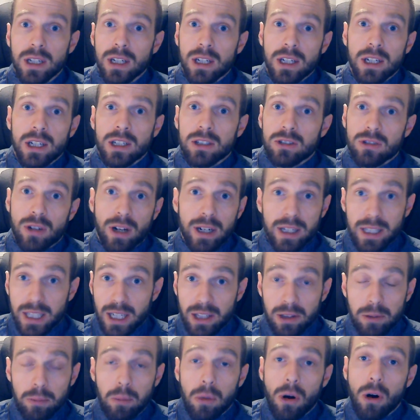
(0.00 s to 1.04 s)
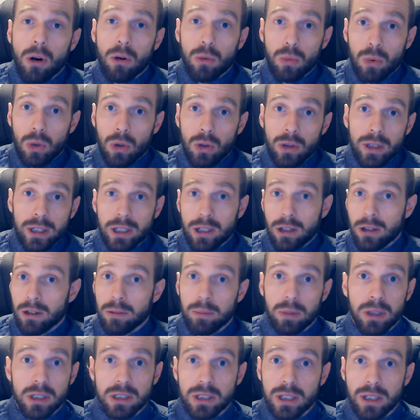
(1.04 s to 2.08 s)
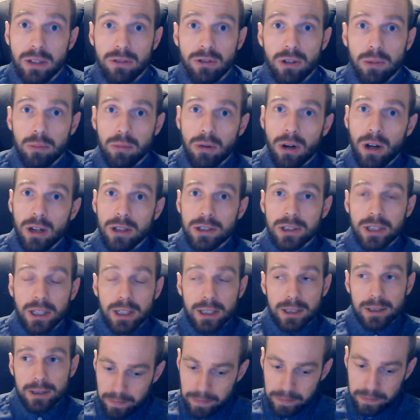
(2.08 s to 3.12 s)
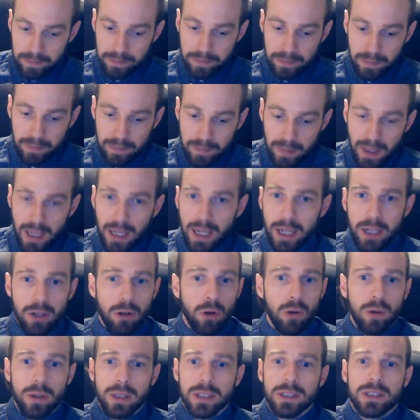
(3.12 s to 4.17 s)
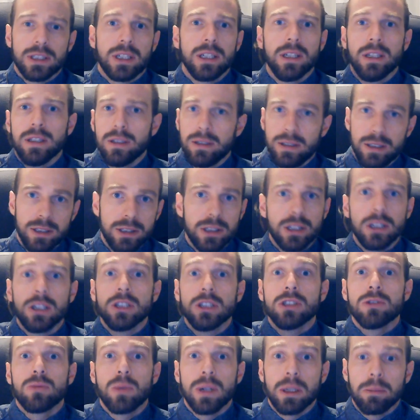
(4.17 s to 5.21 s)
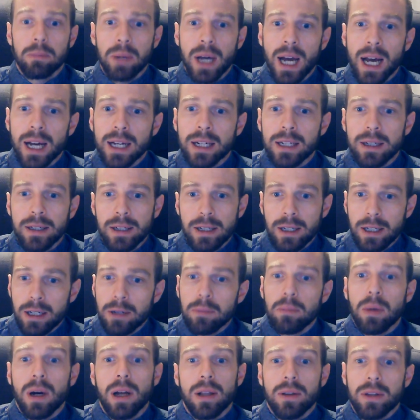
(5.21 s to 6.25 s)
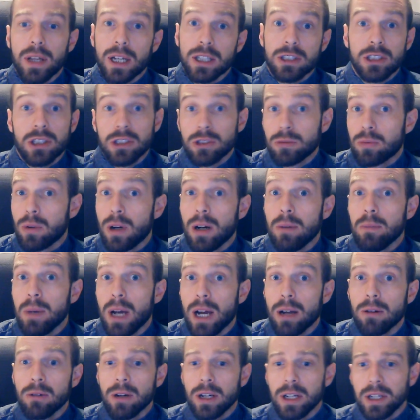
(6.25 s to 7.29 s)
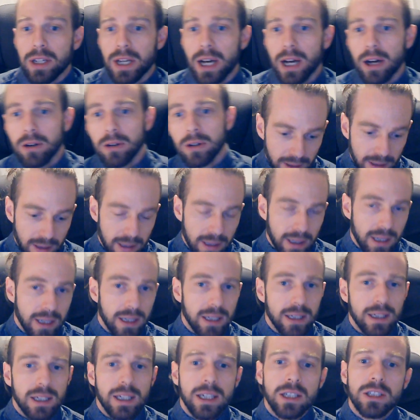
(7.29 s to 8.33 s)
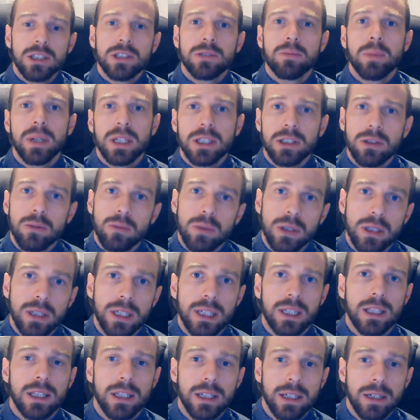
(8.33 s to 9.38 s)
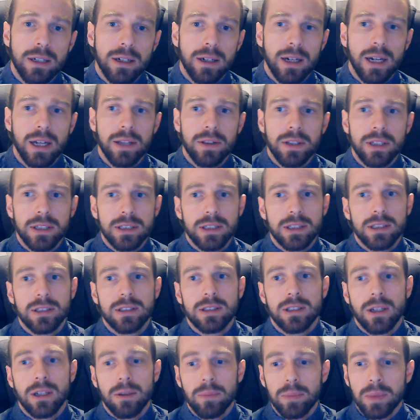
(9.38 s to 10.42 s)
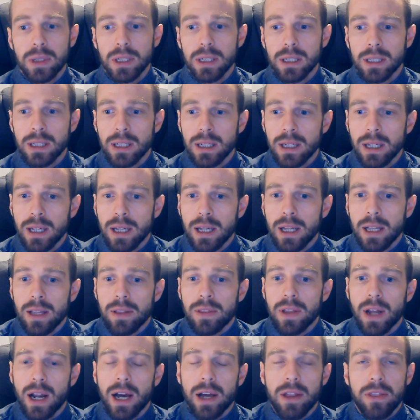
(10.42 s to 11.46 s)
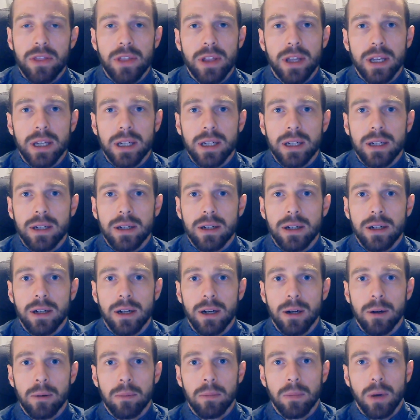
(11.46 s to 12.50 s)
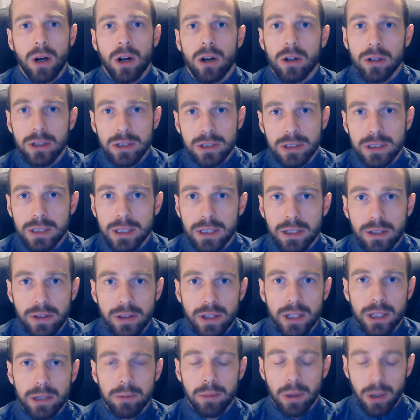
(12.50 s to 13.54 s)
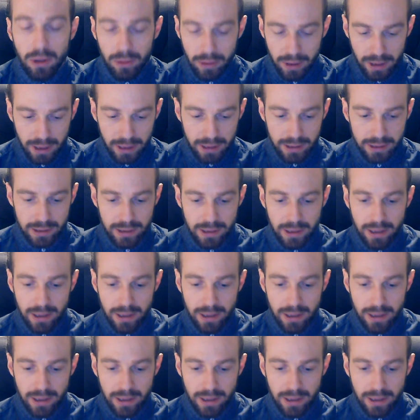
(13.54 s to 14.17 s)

trying to get the ball rolling on a bunch of different projects. And I know it's gonna swing back, but that's just where I'm at right now. He just makes it really clear, and this is something that I think artists need to think about, is